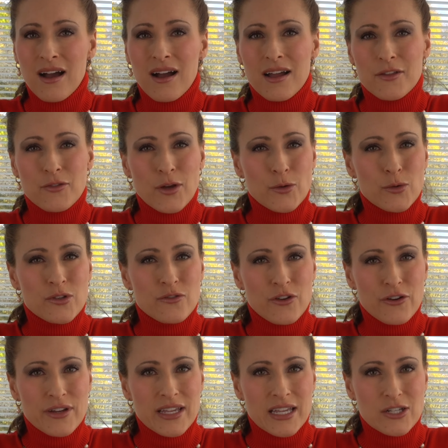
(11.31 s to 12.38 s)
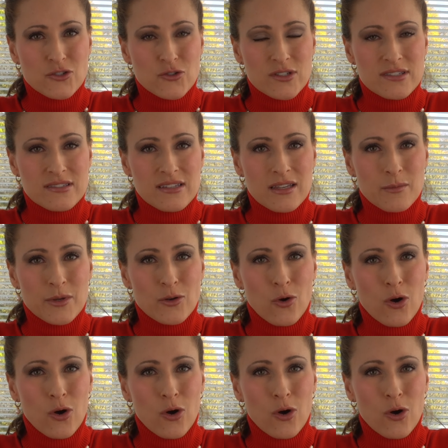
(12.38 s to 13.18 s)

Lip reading: I thought it was very interesting, but